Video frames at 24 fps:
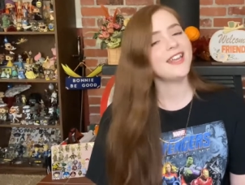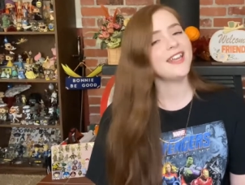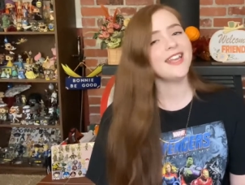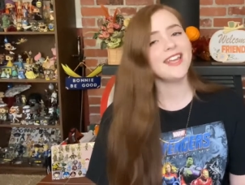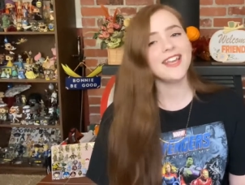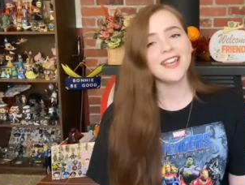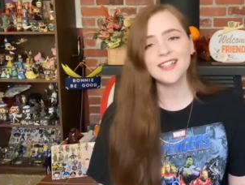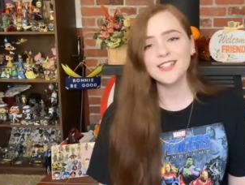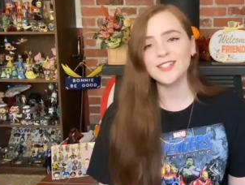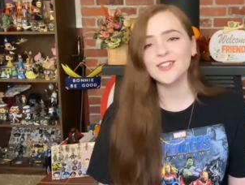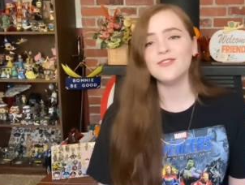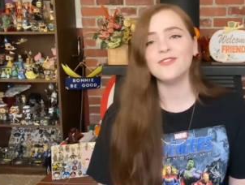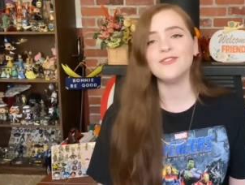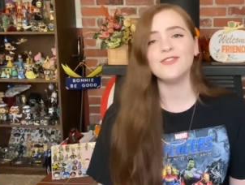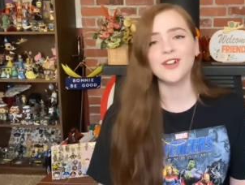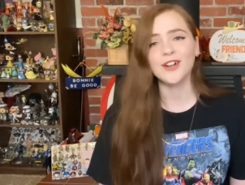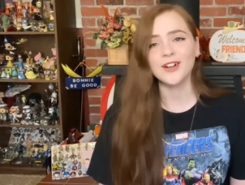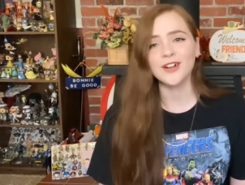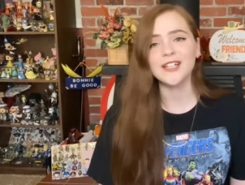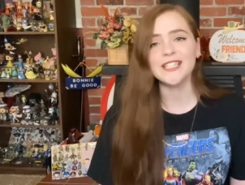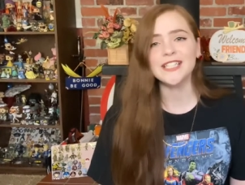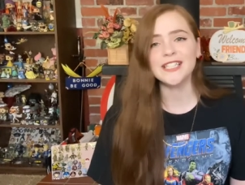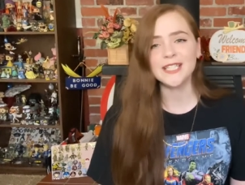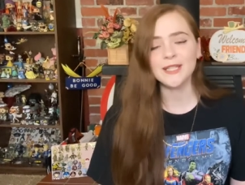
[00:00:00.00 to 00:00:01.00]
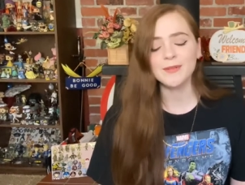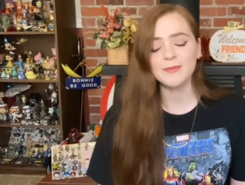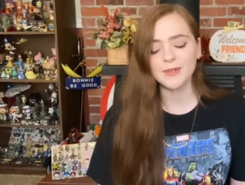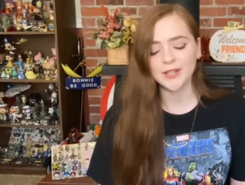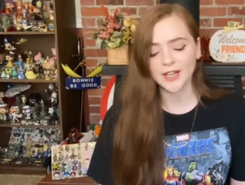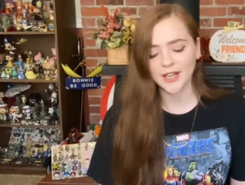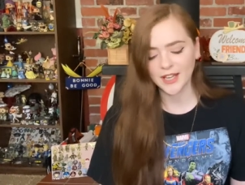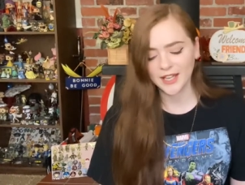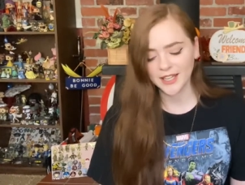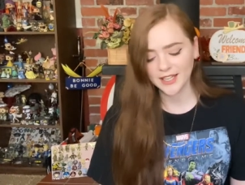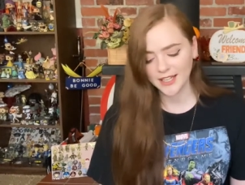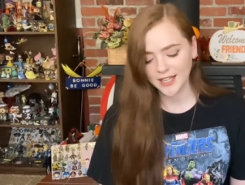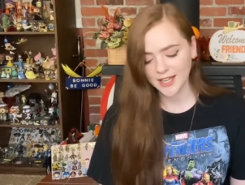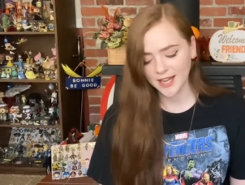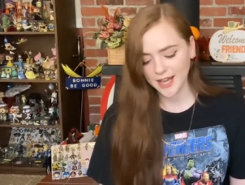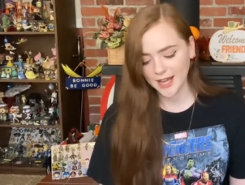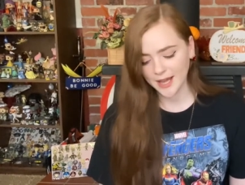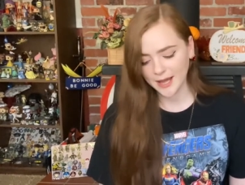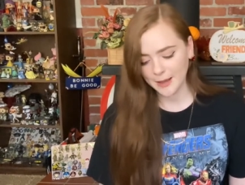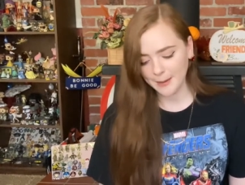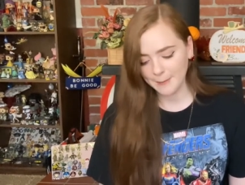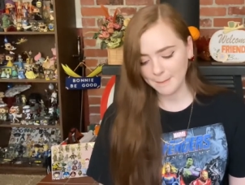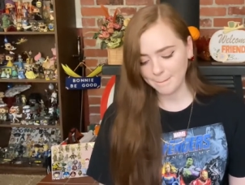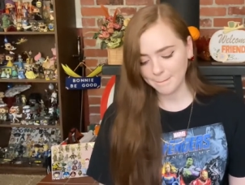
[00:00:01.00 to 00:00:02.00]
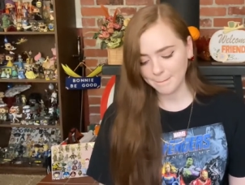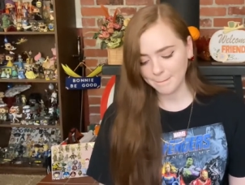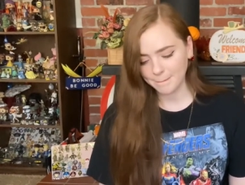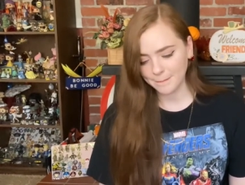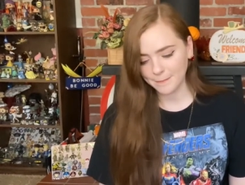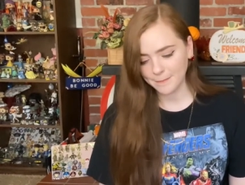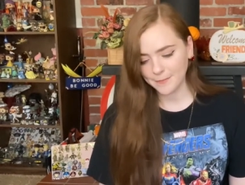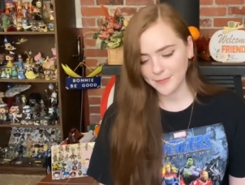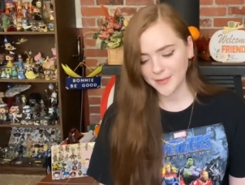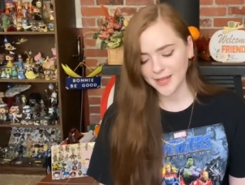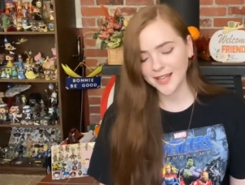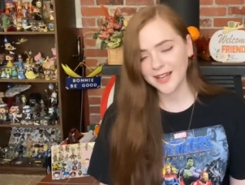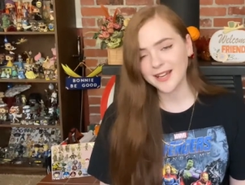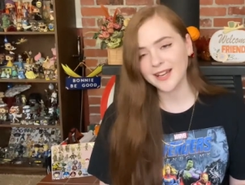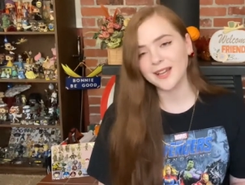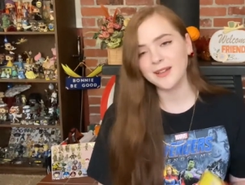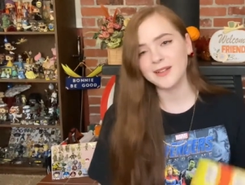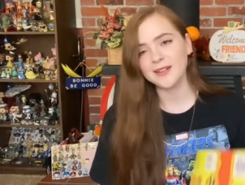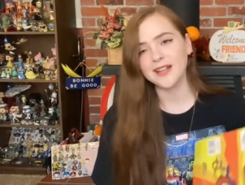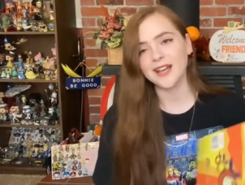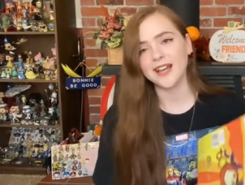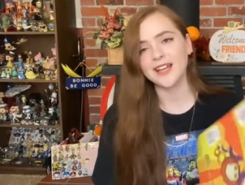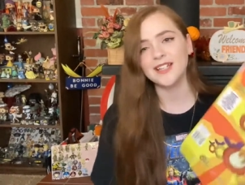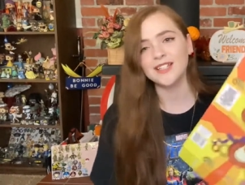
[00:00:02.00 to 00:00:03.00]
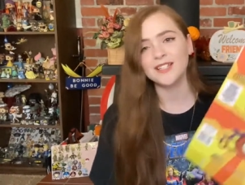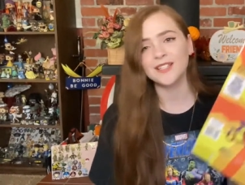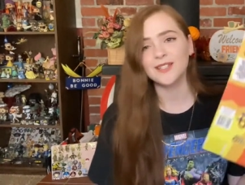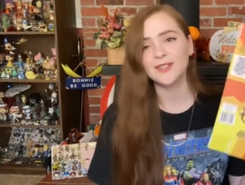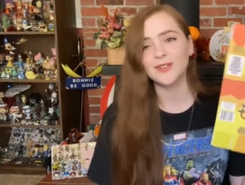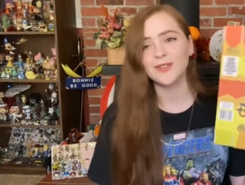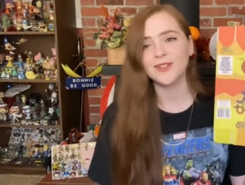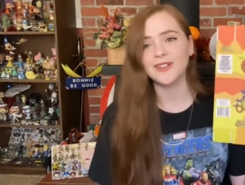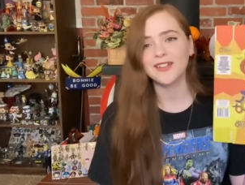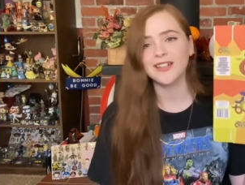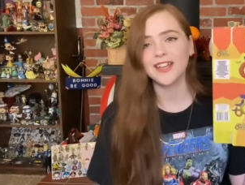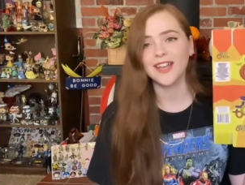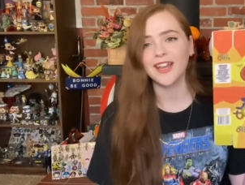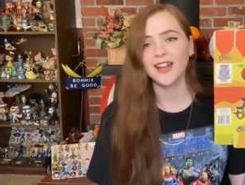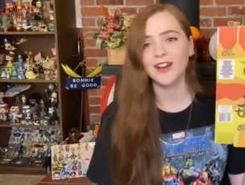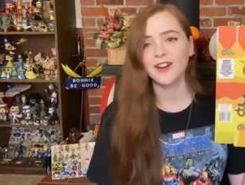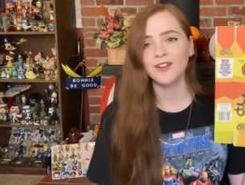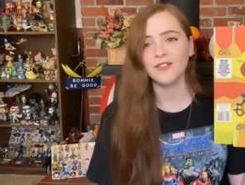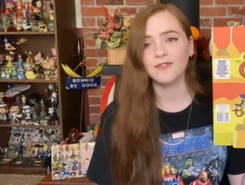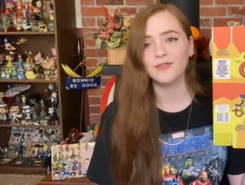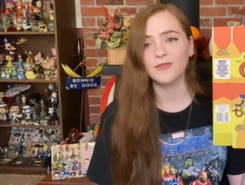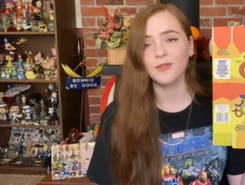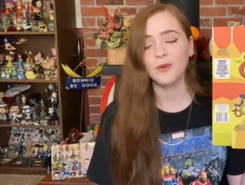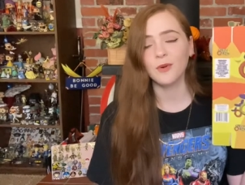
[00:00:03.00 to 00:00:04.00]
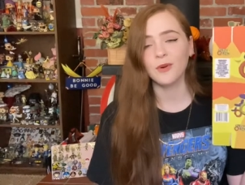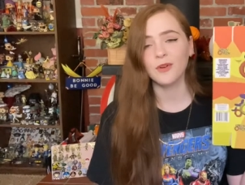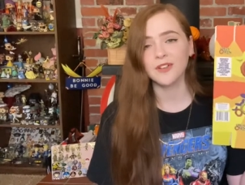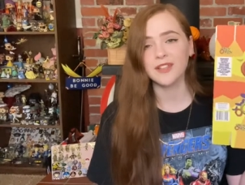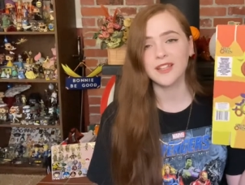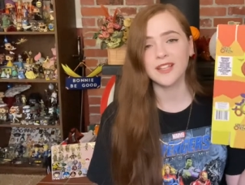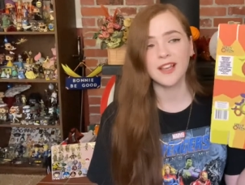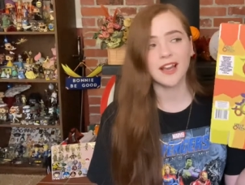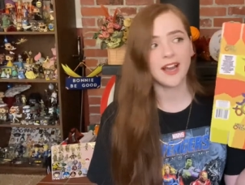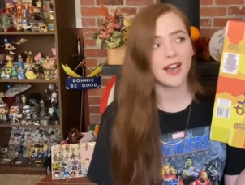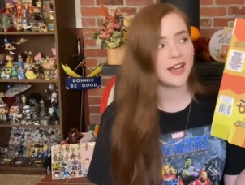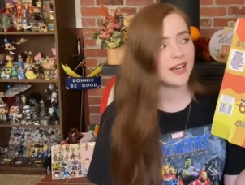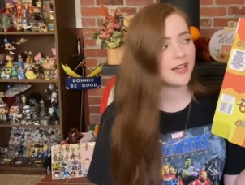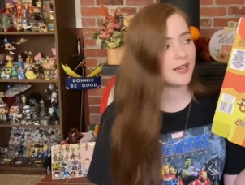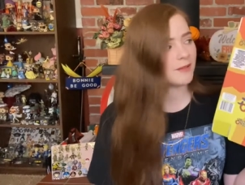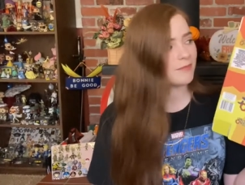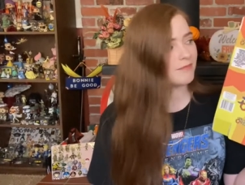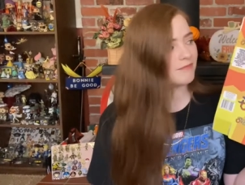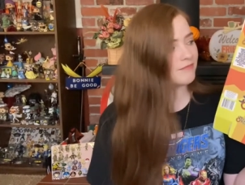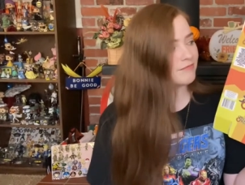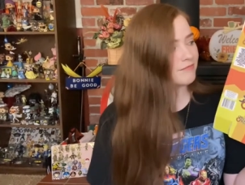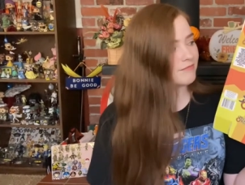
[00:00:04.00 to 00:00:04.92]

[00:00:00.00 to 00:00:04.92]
It's a very deep cut. And I just don't care for the item